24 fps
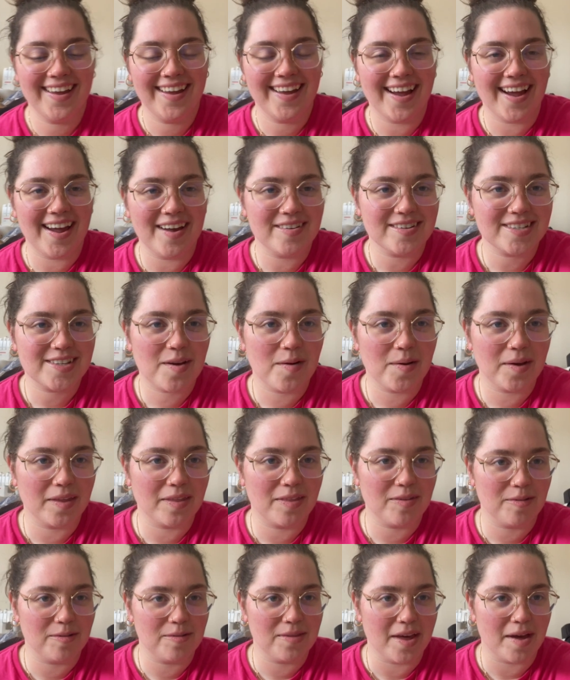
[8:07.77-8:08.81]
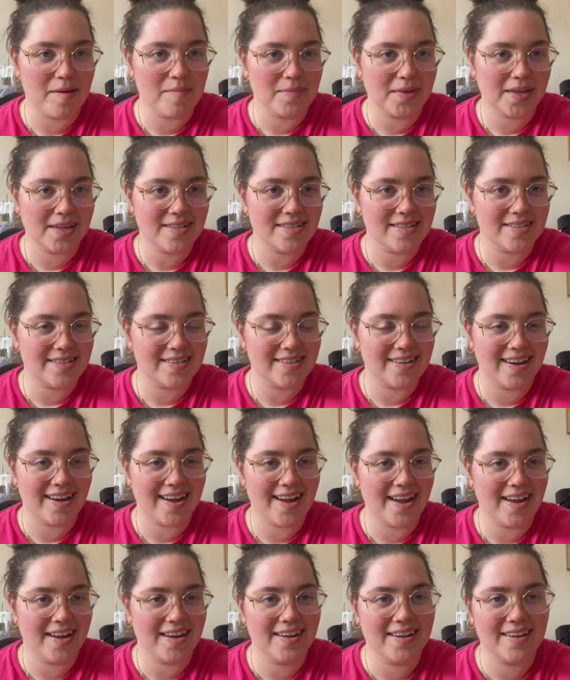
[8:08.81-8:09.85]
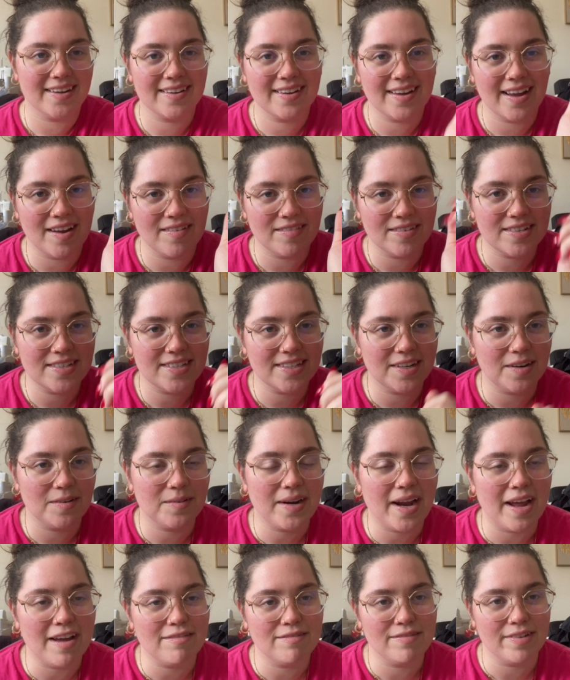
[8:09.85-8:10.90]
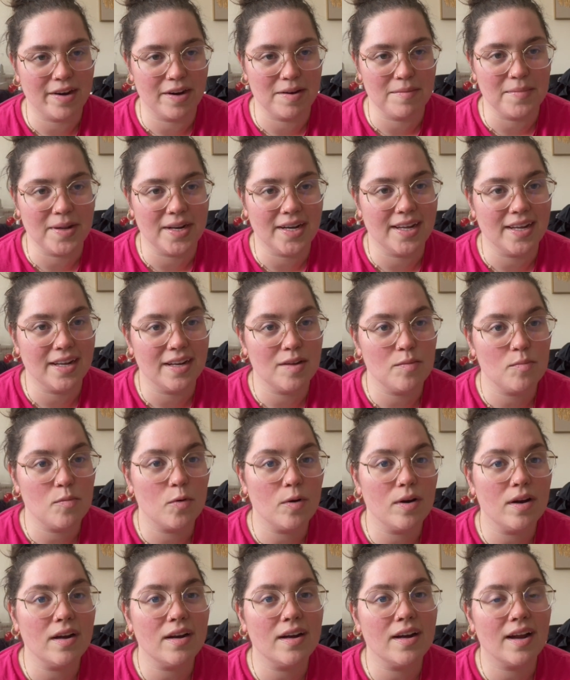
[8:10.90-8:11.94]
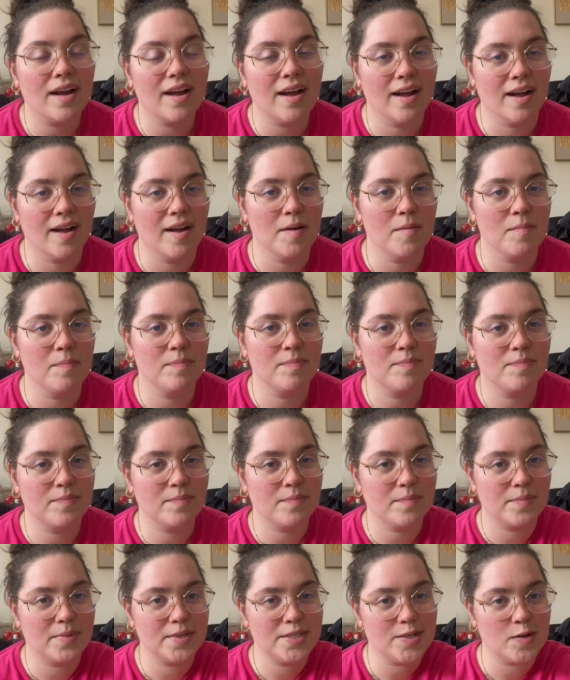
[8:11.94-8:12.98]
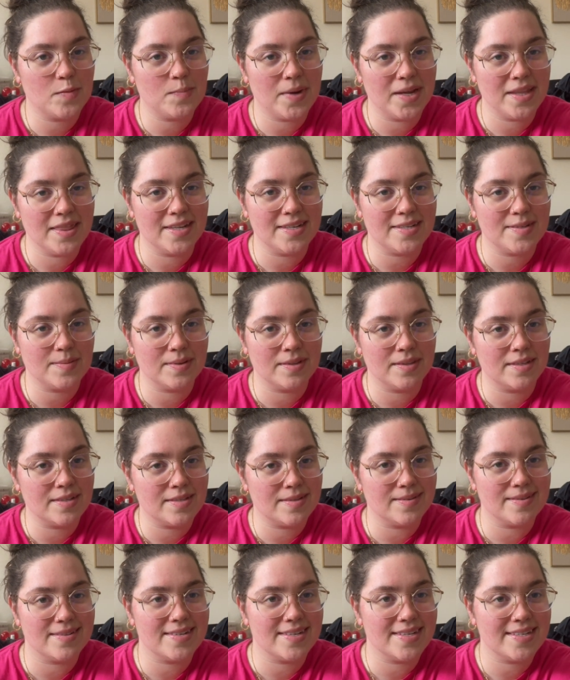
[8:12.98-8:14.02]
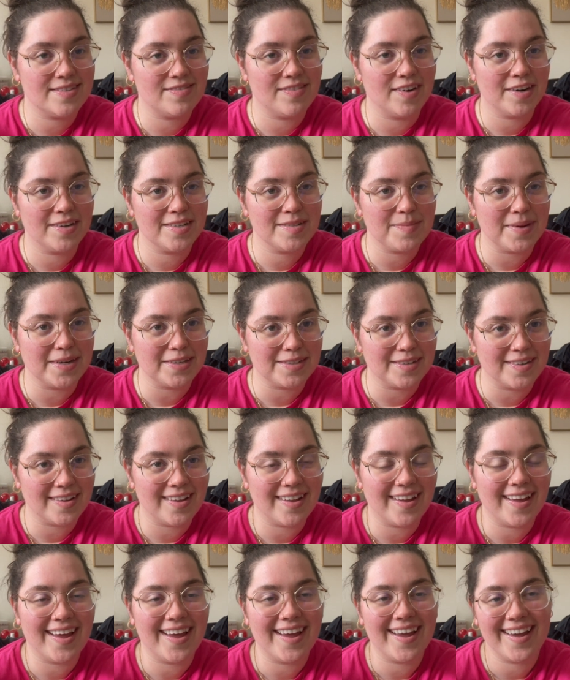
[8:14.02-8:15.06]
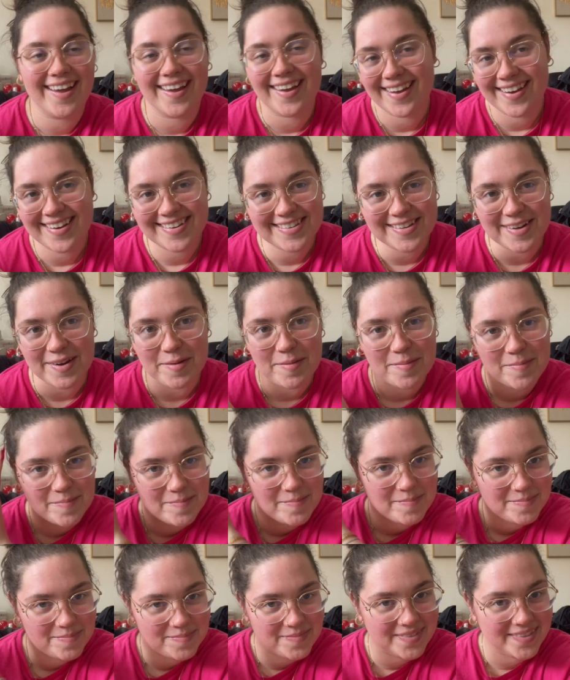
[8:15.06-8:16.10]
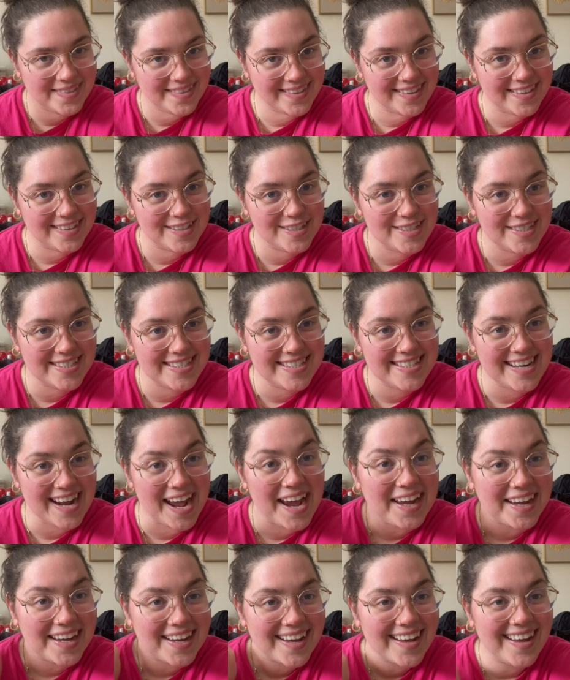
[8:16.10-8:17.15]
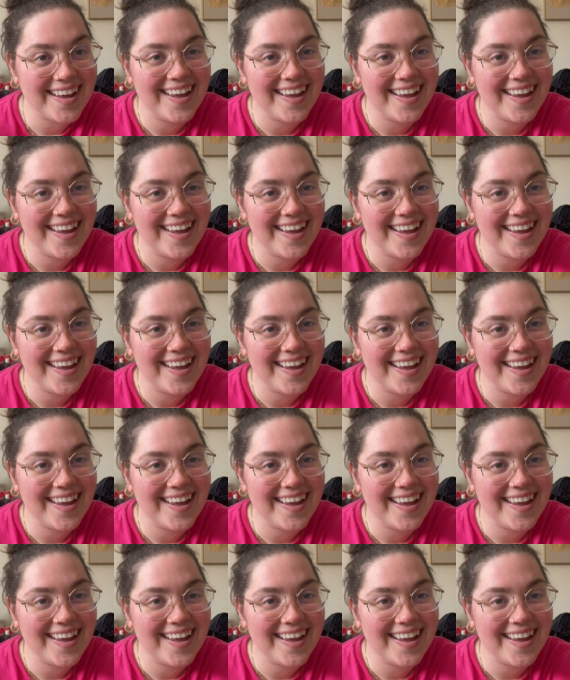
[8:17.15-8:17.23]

I was going through them because I obviously don't have very many anymore. Um, but don't mind this one. This one is very special. So she's staying.